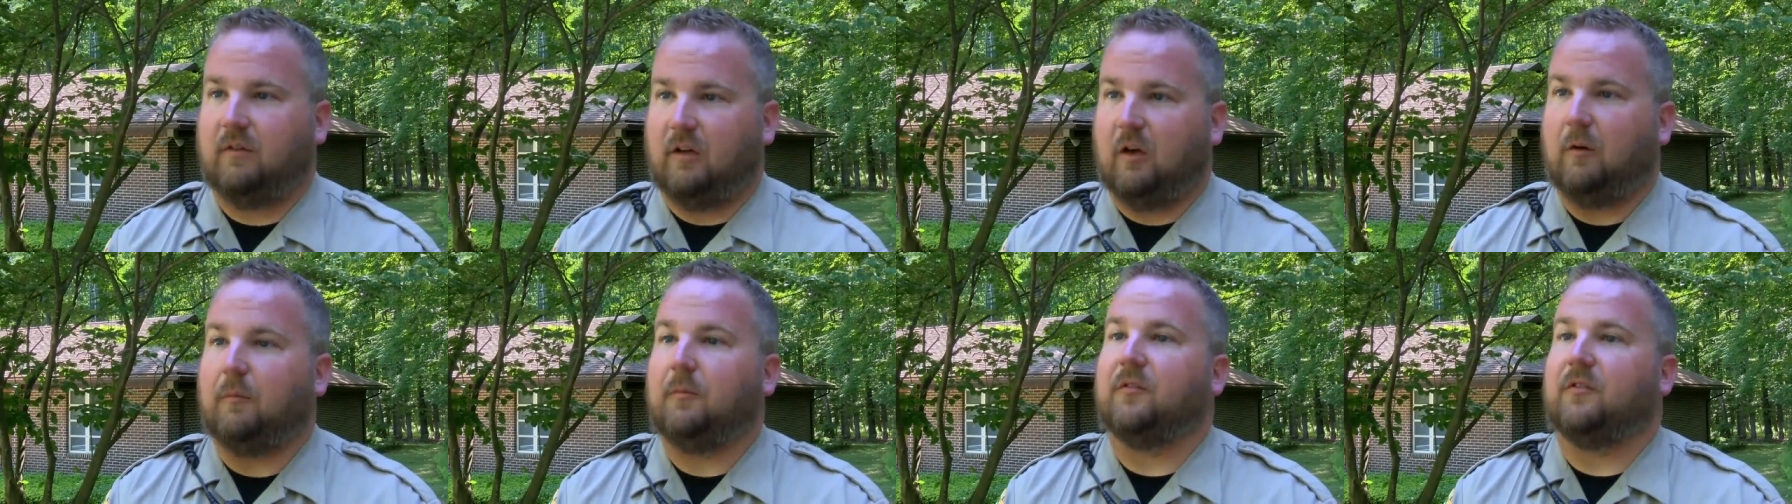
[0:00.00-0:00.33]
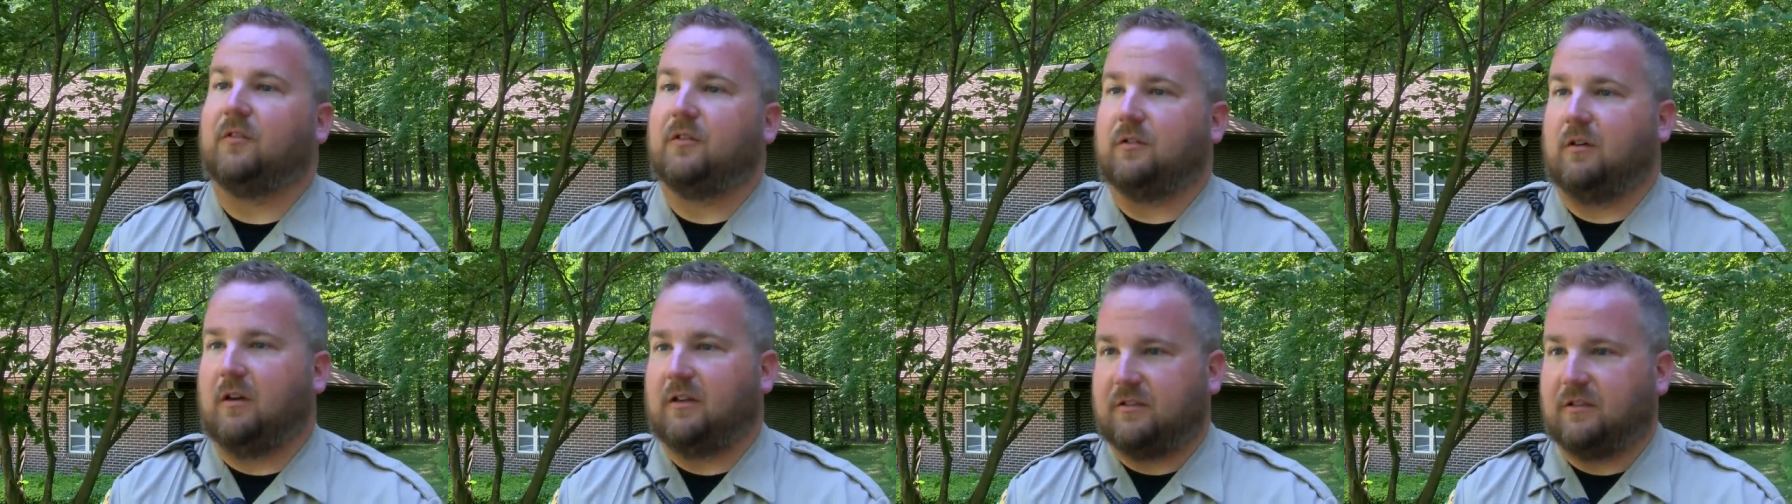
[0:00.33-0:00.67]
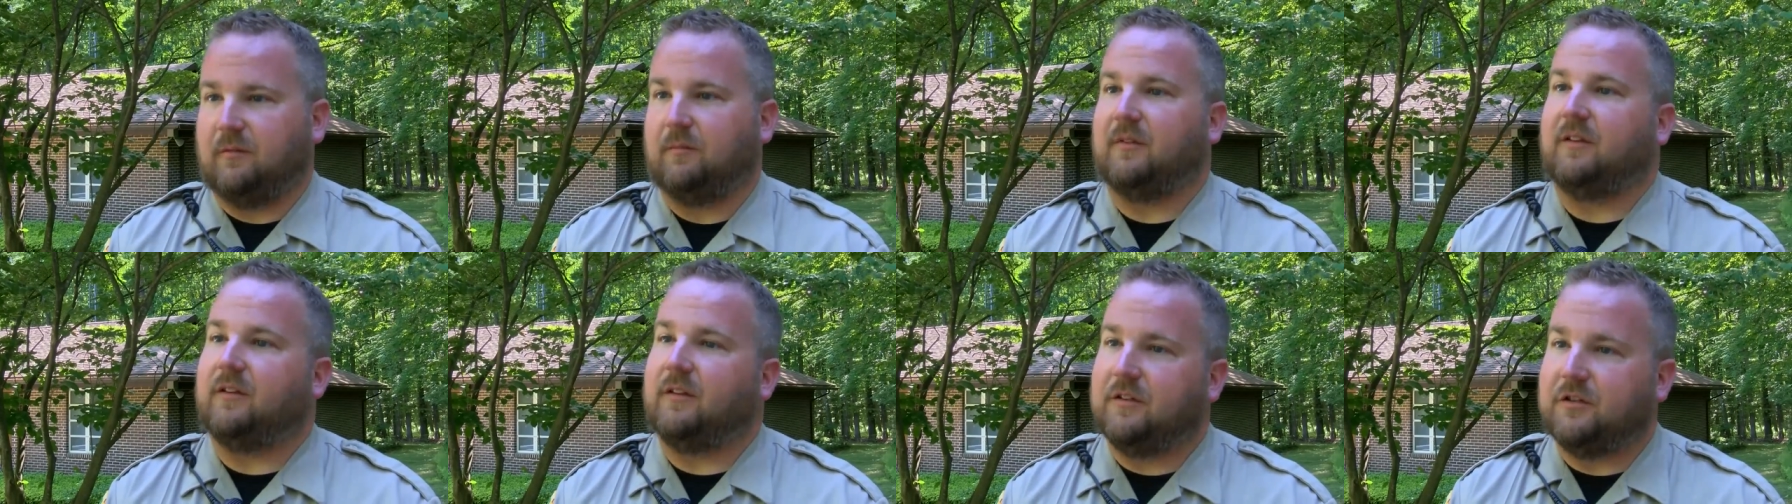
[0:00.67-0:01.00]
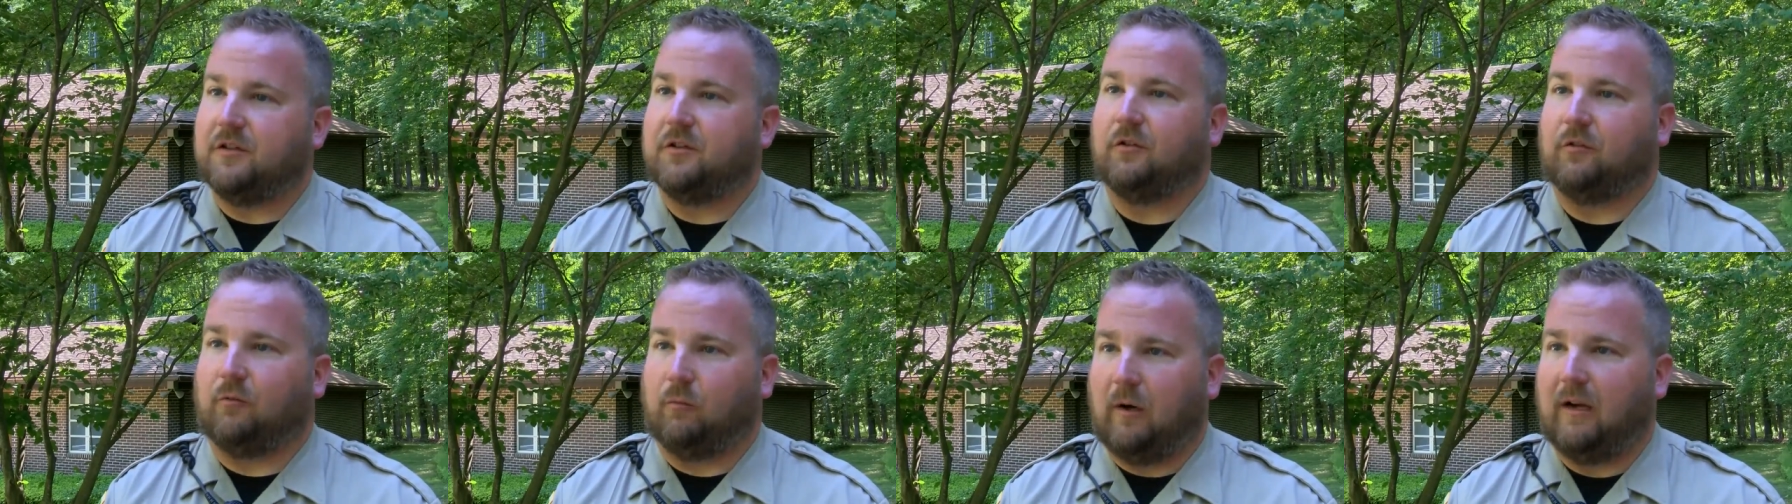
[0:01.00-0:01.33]
help us address some of the
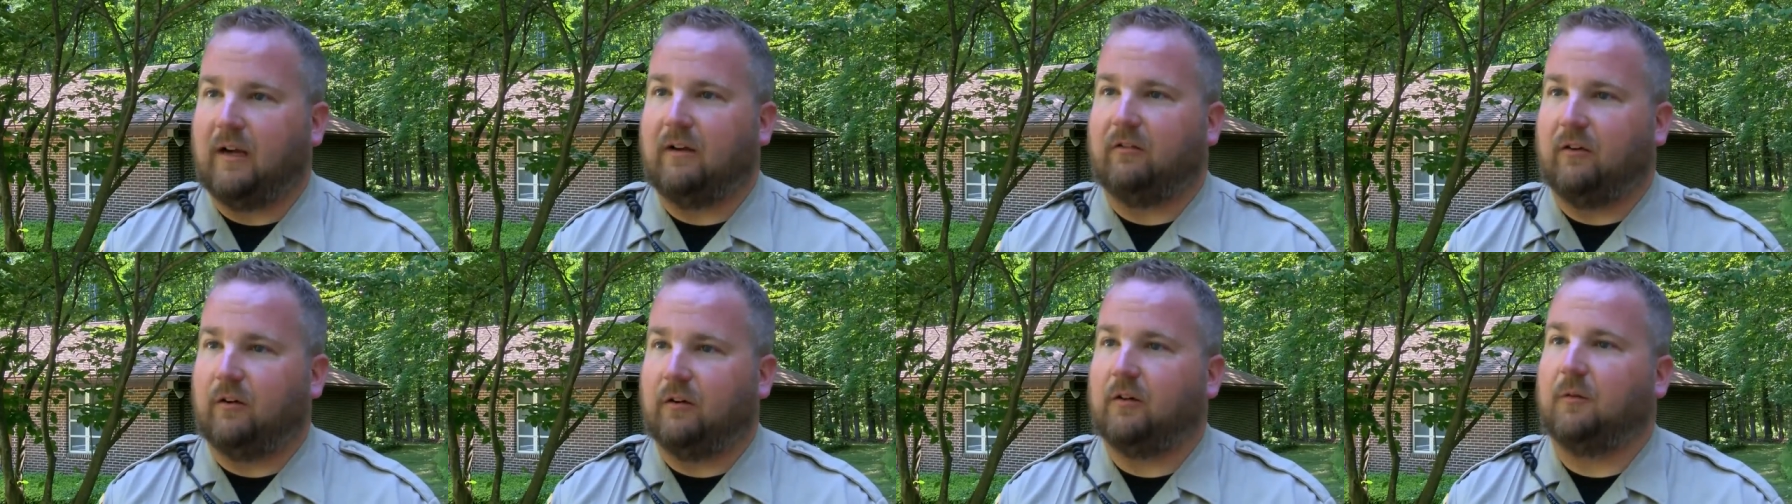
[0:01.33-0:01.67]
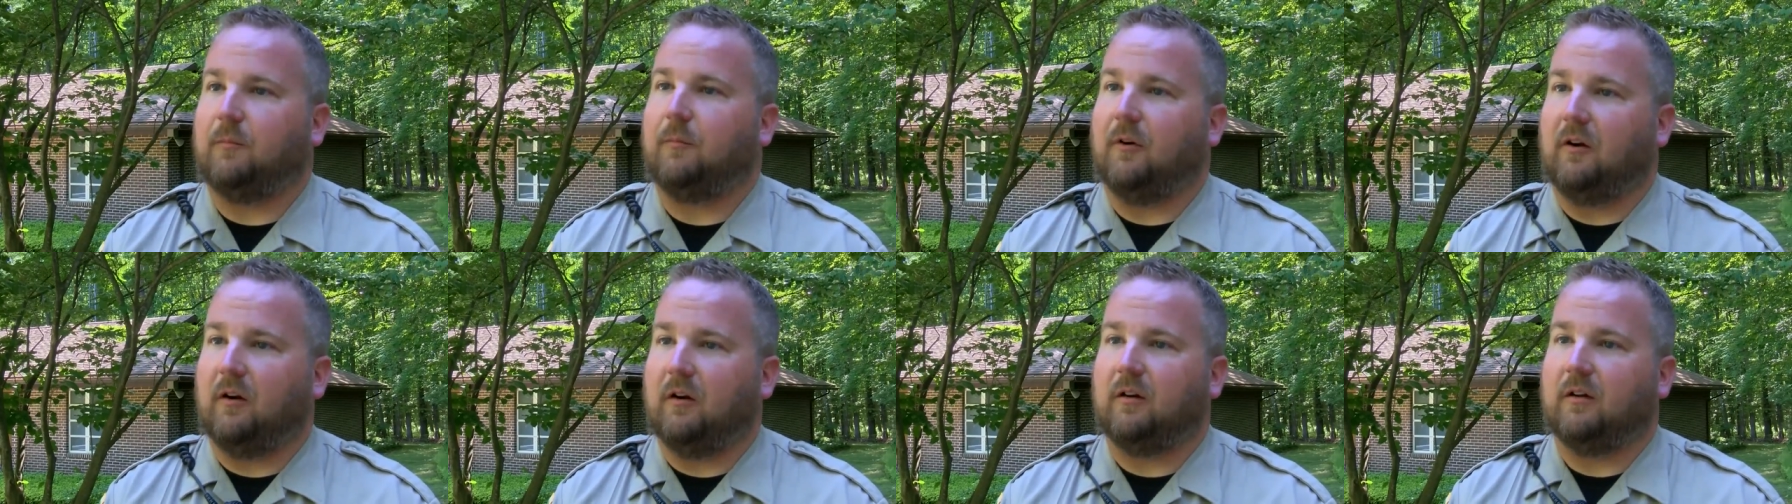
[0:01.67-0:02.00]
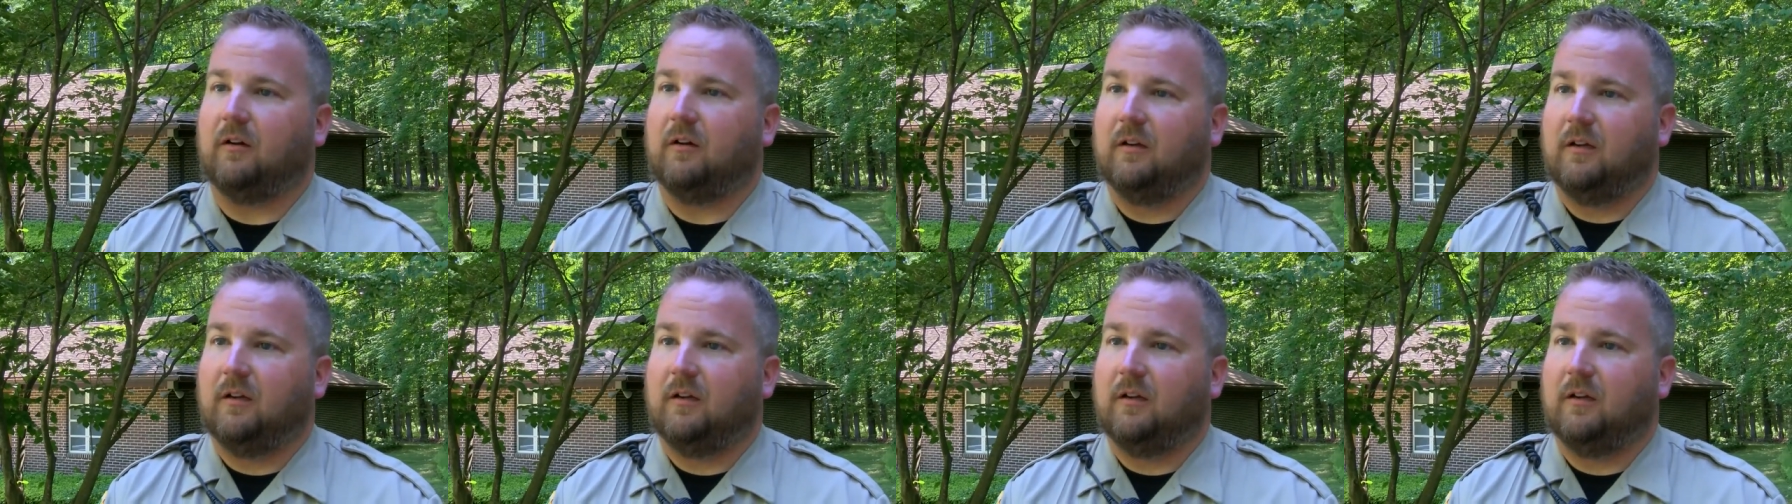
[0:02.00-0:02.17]
issues we have here at the park.